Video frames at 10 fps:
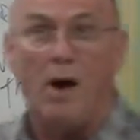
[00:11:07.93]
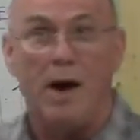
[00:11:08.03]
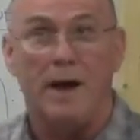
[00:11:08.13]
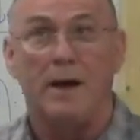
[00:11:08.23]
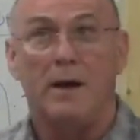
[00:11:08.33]

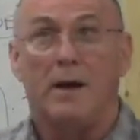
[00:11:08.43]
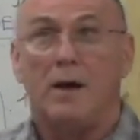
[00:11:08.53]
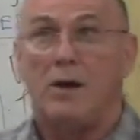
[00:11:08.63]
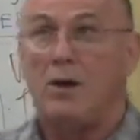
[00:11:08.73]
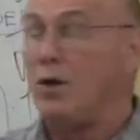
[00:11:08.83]
why
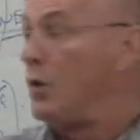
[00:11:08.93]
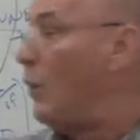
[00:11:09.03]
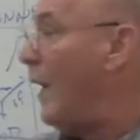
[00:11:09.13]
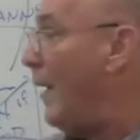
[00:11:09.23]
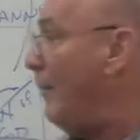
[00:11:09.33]

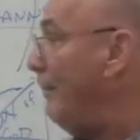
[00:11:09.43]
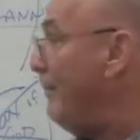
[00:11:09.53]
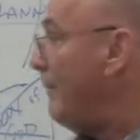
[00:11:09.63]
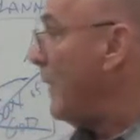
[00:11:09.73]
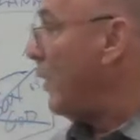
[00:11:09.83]
you, um,
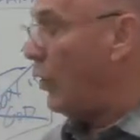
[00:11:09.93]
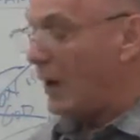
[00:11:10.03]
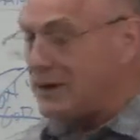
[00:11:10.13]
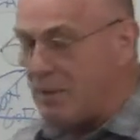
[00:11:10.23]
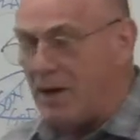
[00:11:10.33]
you
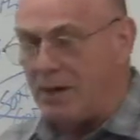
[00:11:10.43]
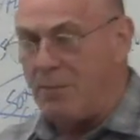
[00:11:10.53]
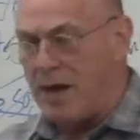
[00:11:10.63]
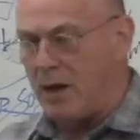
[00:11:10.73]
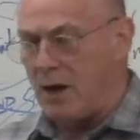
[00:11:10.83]
look at something
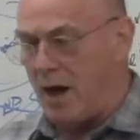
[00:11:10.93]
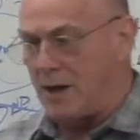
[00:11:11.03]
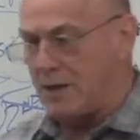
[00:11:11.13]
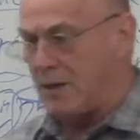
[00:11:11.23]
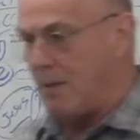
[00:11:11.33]
like
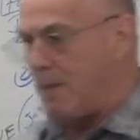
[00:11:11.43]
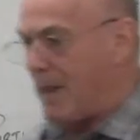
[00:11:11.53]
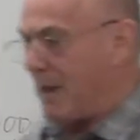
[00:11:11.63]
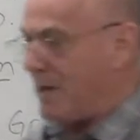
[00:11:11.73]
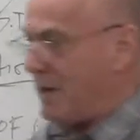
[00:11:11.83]
Pentecost
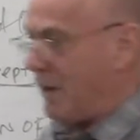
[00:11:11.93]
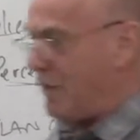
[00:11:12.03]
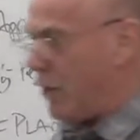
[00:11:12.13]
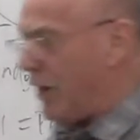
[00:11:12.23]
I mean, if you